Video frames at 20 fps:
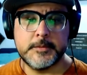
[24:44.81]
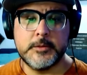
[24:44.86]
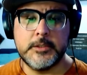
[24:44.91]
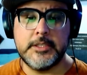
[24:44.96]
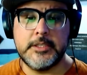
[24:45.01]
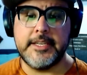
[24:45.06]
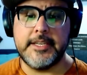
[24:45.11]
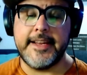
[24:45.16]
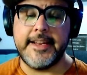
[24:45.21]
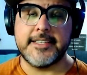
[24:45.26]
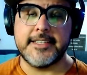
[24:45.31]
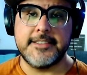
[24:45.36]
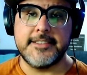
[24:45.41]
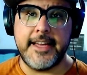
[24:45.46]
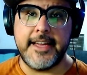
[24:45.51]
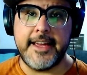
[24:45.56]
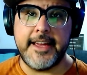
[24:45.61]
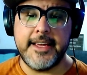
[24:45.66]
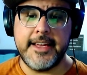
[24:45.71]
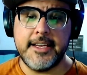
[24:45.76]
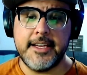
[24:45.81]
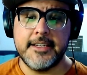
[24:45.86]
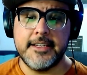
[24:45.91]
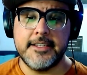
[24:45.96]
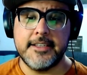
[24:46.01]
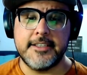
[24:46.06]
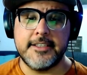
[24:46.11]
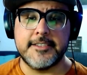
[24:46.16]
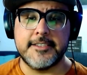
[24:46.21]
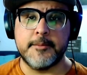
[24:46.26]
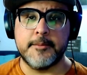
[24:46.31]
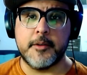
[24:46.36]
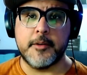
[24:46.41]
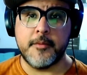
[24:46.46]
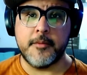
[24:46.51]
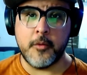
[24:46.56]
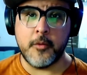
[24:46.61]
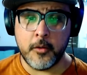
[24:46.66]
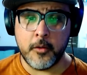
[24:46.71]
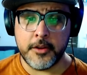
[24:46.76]
The next day, December
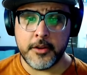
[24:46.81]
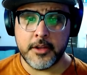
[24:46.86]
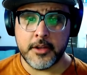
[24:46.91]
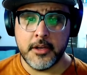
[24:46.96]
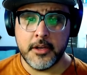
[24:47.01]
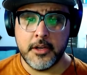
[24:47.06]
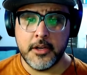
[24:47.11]
4th,